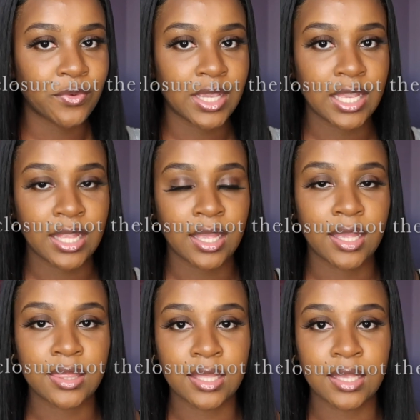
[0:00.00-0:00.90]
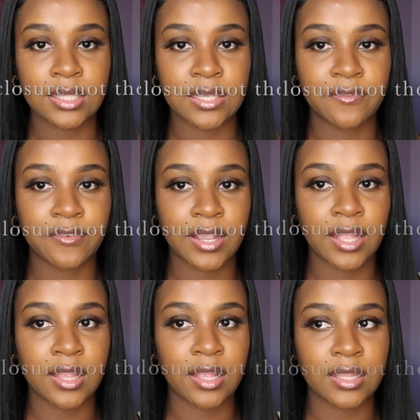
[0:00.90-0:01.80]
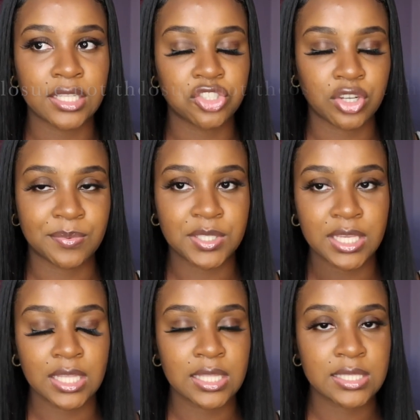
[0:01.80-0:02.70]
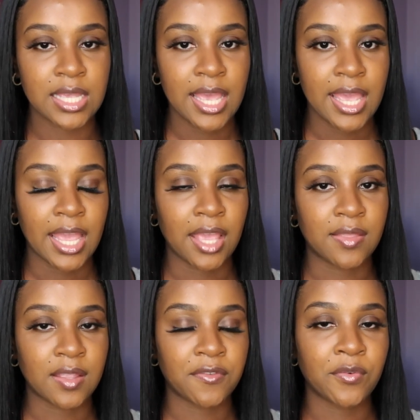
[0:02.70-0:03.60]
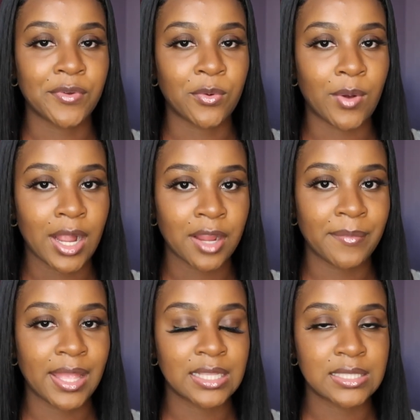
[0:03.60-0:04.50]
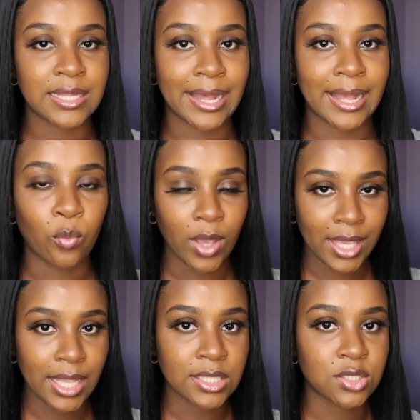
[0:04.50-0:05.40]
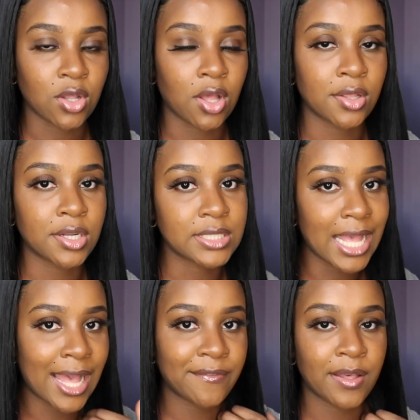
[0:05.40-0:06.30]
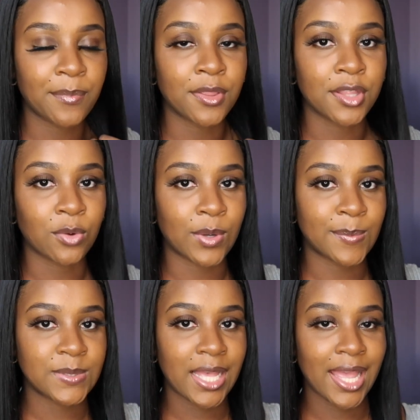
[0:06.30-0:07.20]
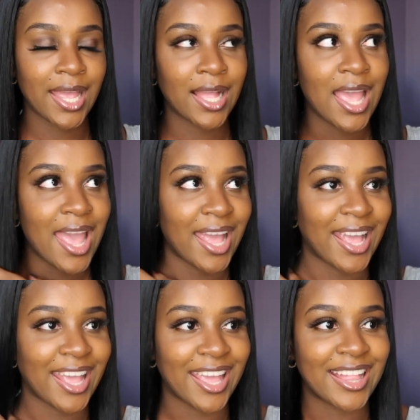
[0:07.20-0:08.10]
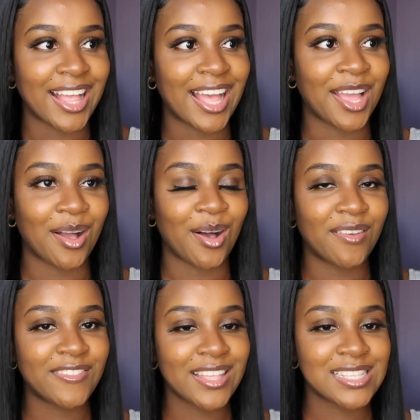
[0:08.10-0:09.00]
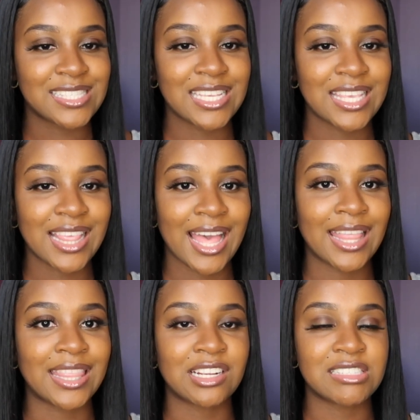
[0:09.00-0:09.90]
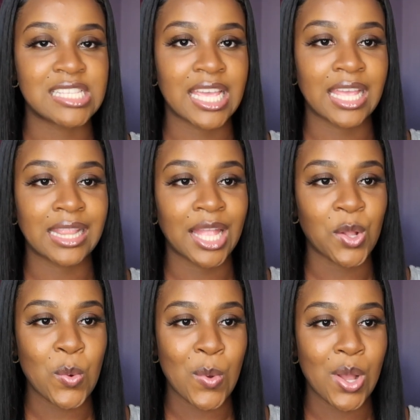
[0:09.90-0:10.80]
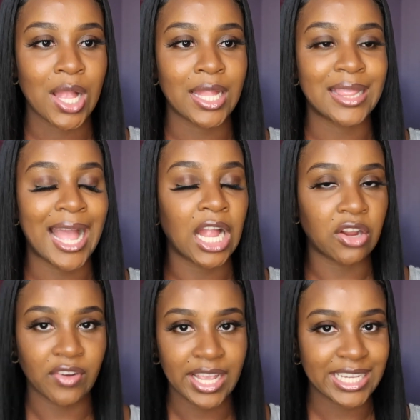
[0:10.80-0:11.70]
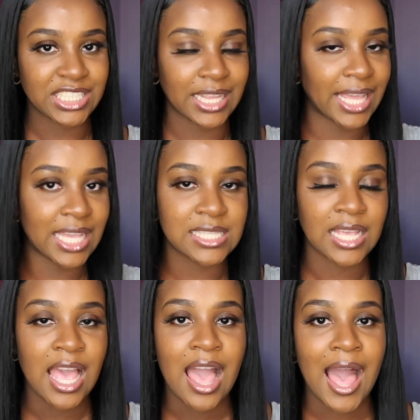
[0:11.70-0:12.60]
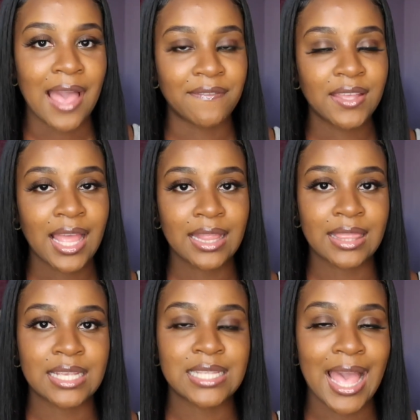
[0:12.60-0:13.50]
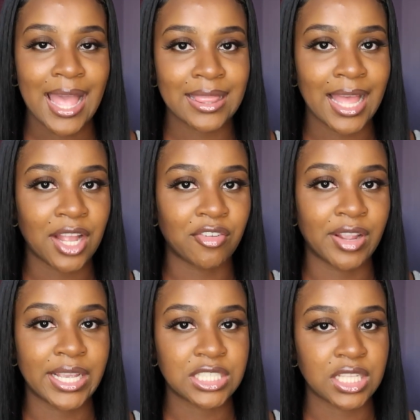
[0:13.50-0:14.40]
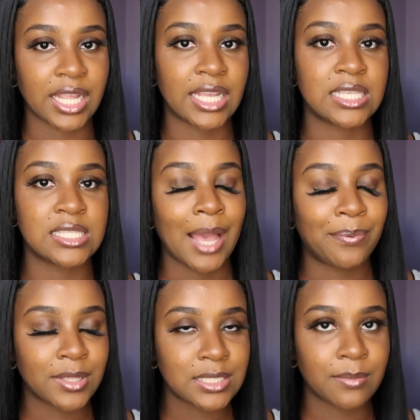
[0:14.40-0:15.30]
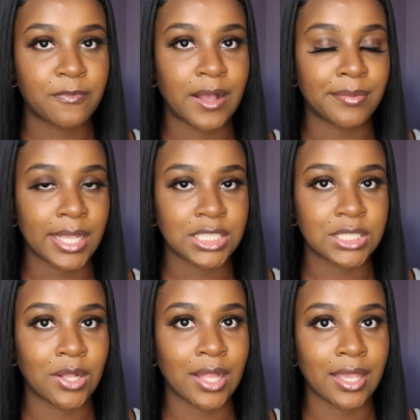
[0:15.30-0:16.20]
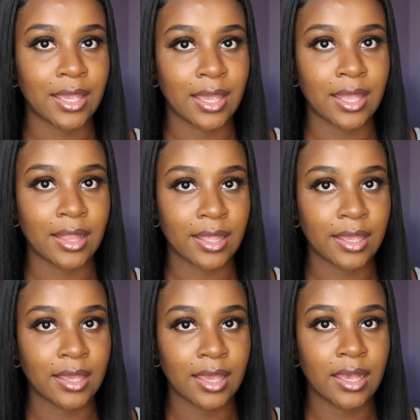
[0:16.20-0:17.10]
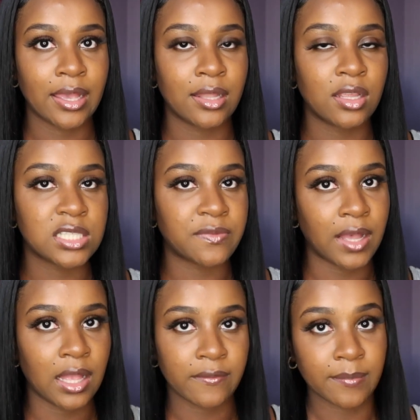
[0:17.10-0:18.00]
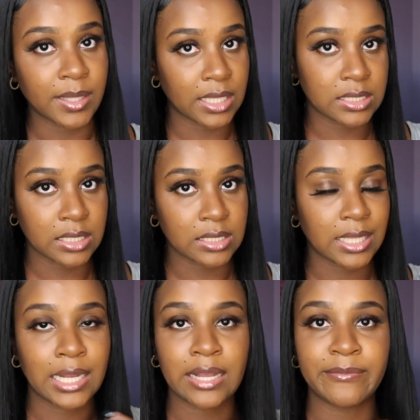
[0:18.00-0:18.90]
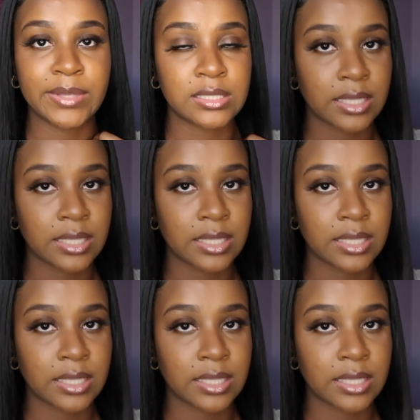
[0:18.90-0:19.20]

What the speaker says: read the different descriptions and the different requirements that wig installers have up on their website, and I often see that they're saying they don't want that grayish lace. I feel like this had that grayish lace. I put some foundation on it and it looks fine from a distance, like I've been